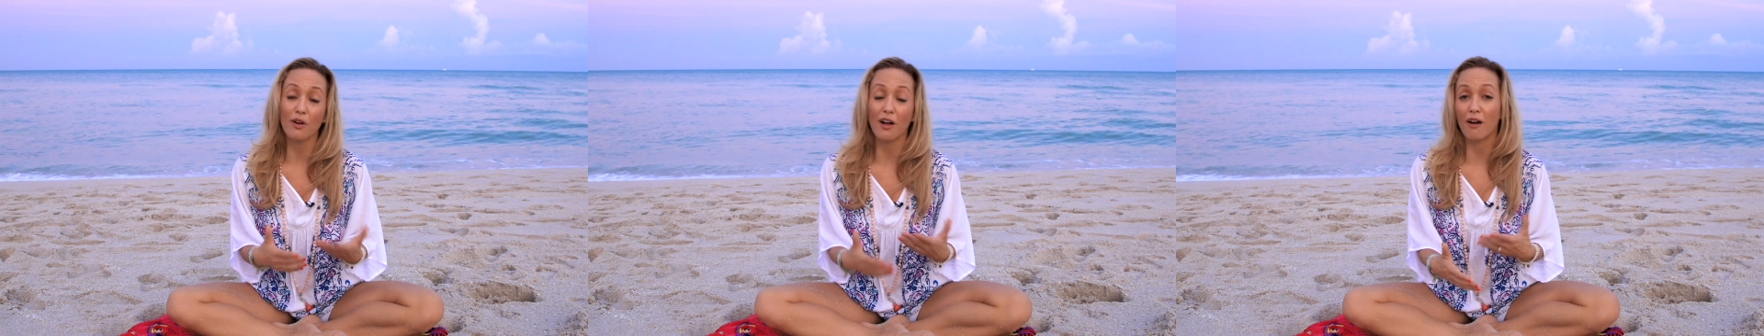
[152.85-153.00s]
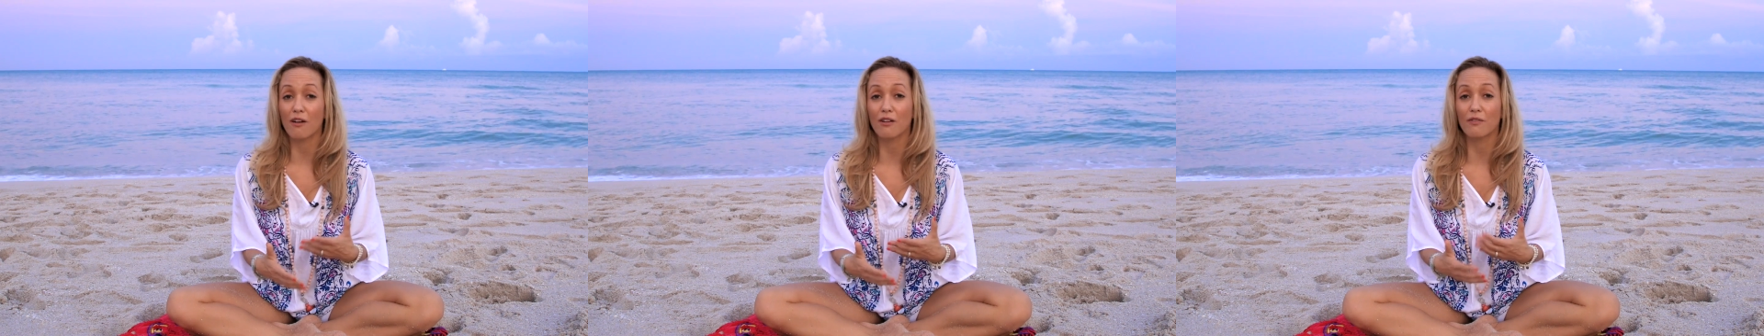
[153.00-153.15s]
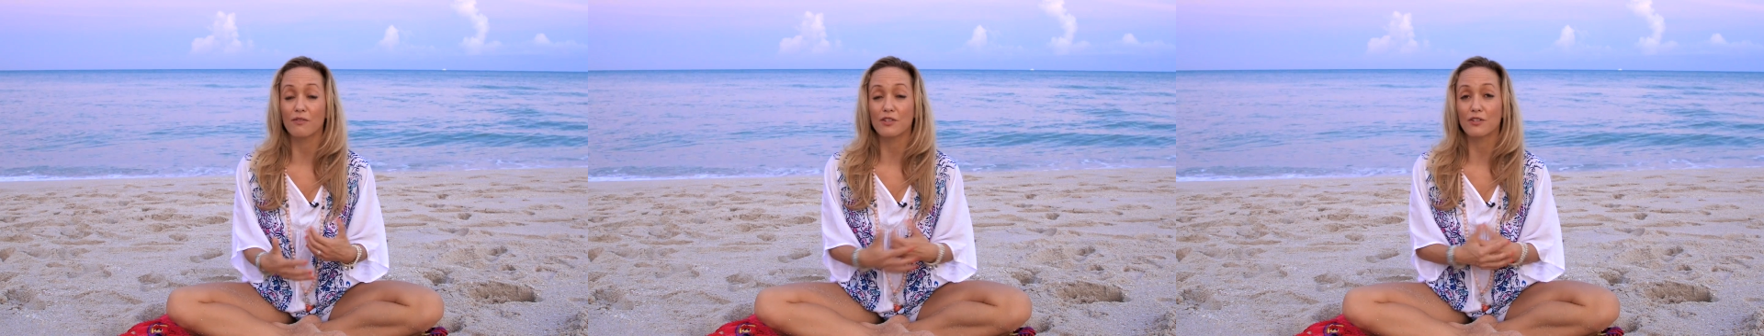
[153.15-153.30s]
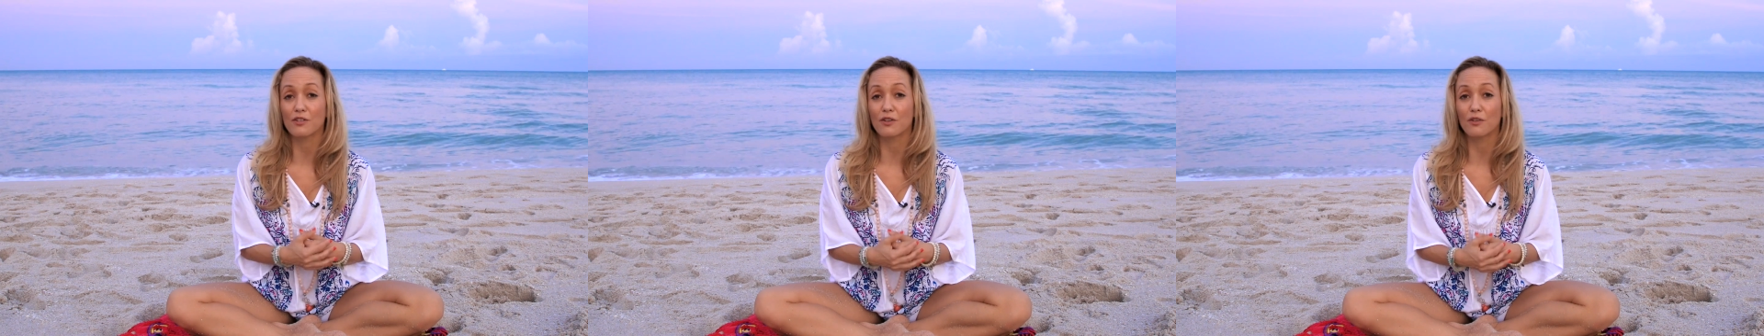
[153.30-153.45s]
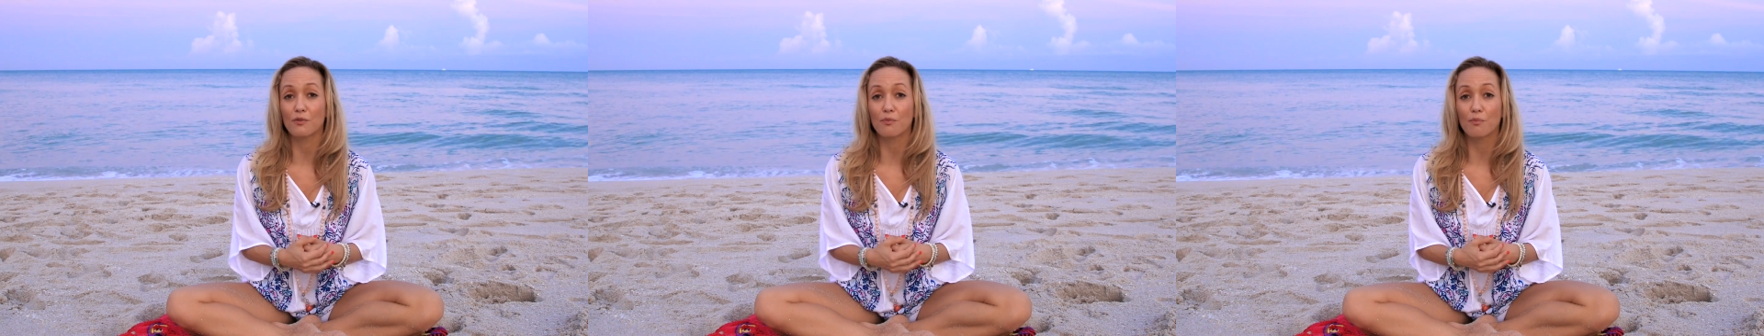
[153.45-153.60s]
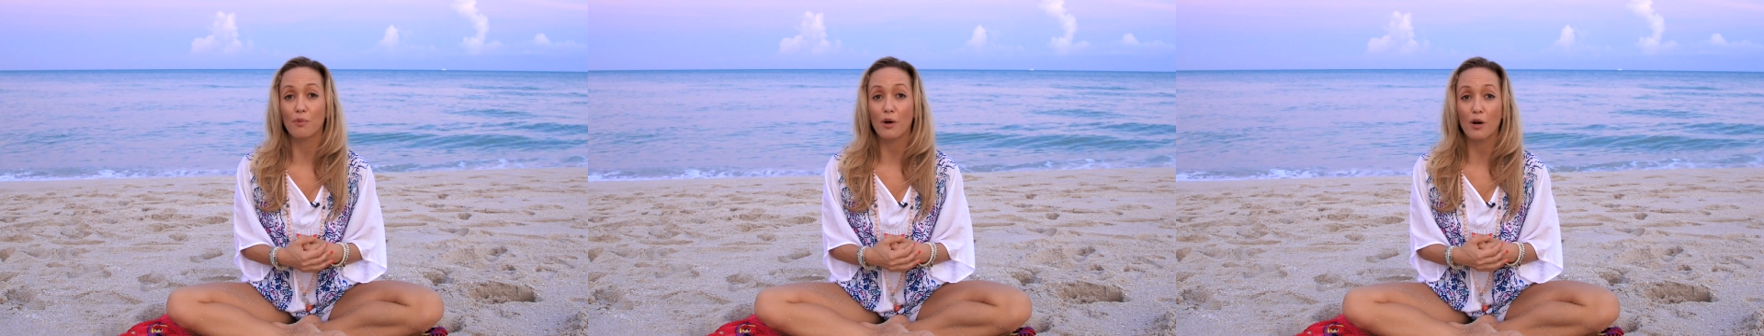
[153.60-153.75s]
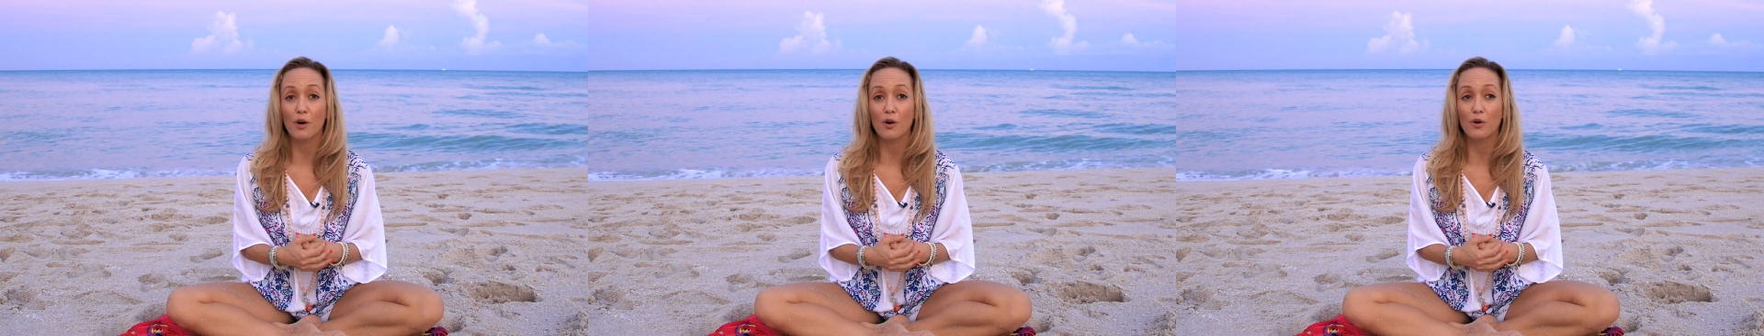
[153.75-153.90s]
out of a certain
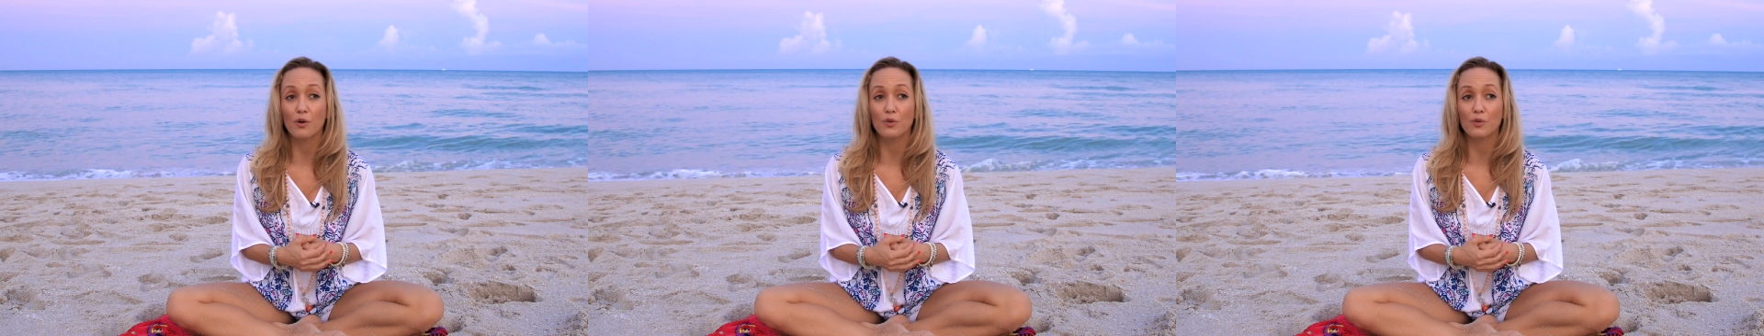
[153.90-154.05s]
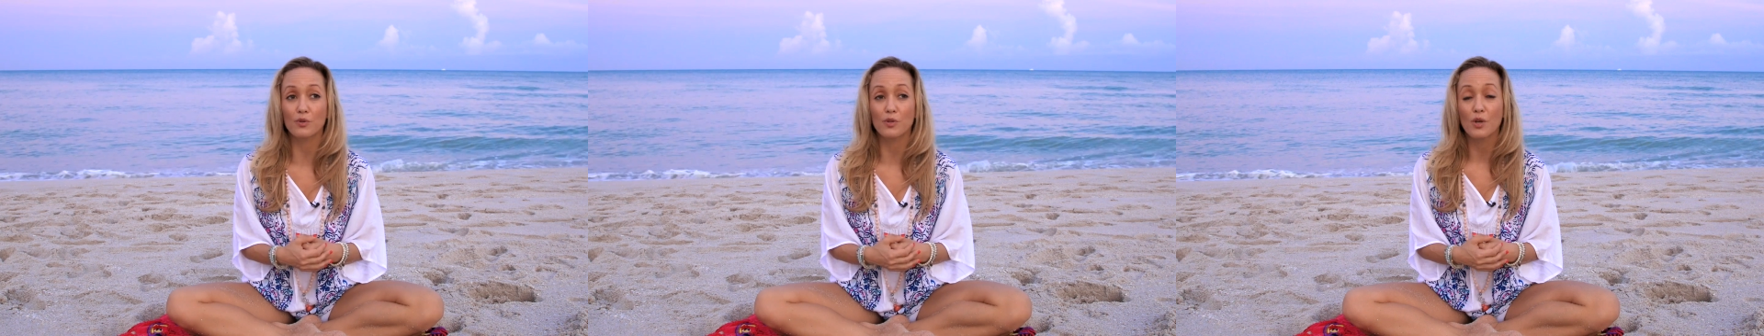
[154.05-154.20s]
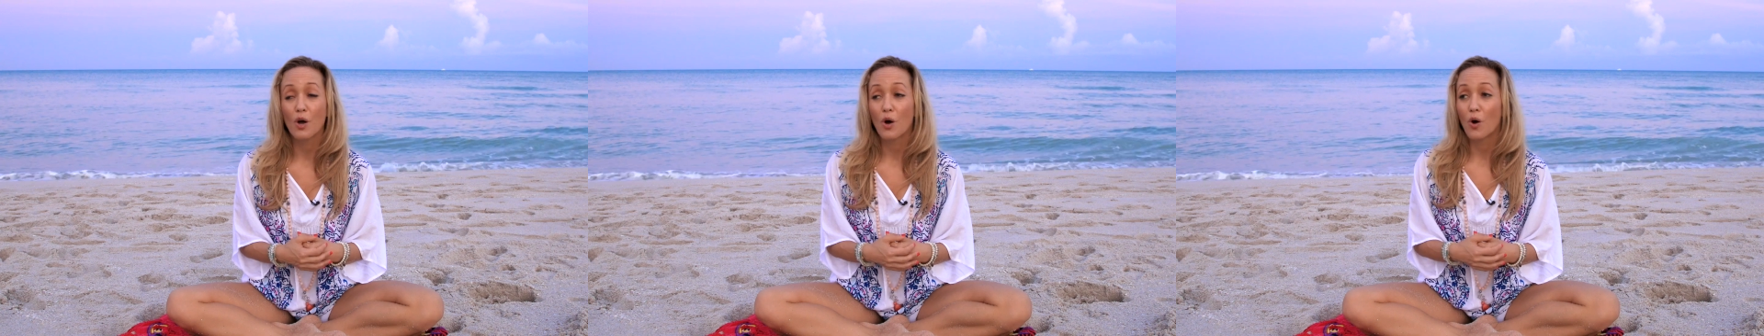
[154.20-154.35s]
pose,